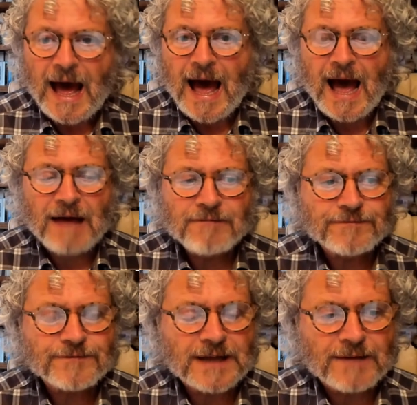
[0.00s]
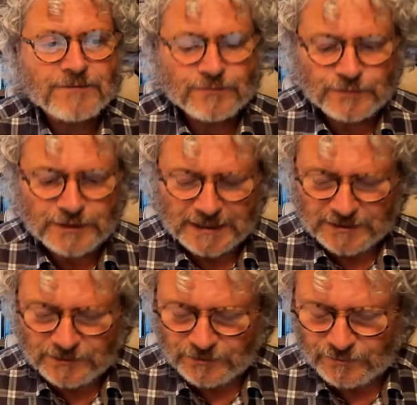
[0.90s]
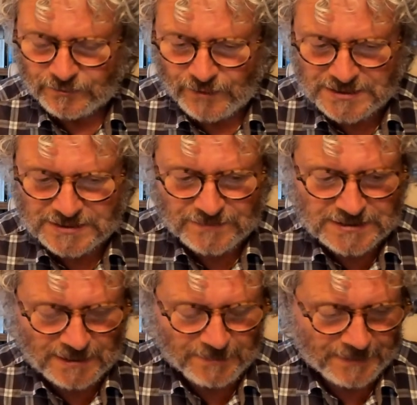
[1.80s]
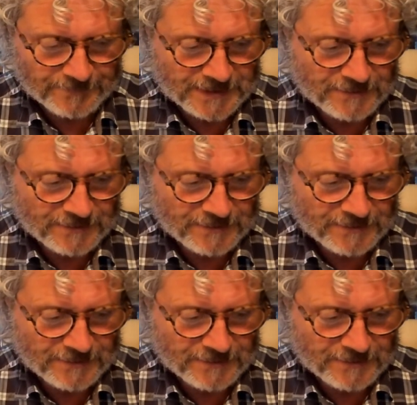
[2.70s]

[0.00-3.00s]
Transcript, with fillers: have have a really good rest of the summer